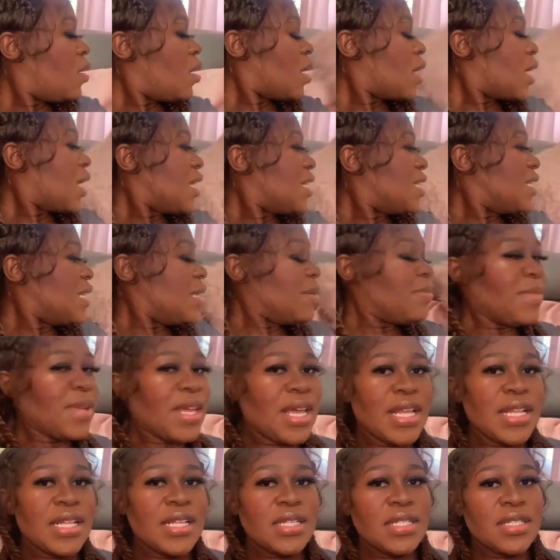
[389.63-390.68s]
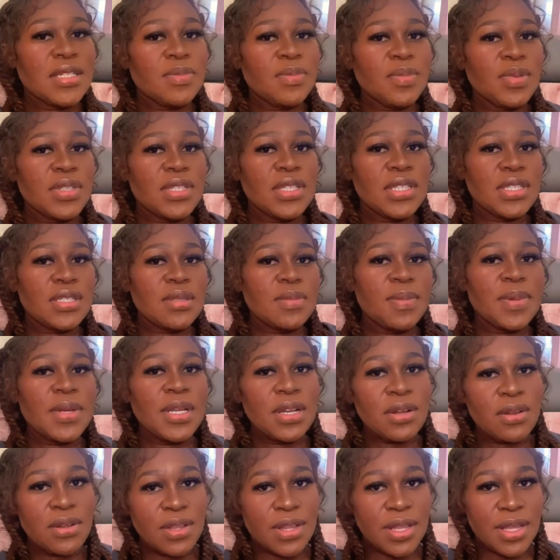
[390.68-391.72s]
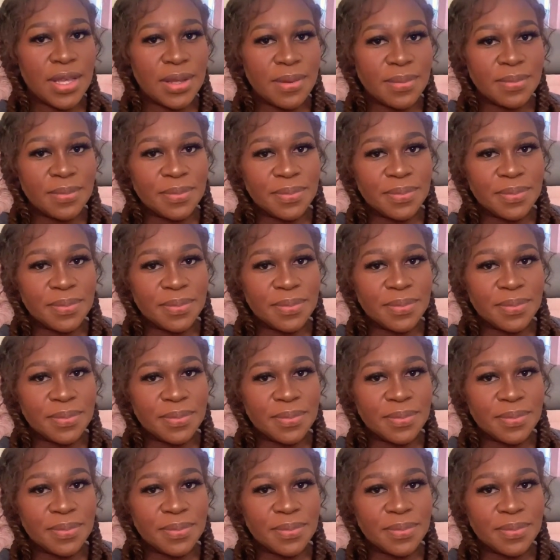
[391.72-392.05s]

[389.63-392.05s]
Guys, let me at least put this pillow there.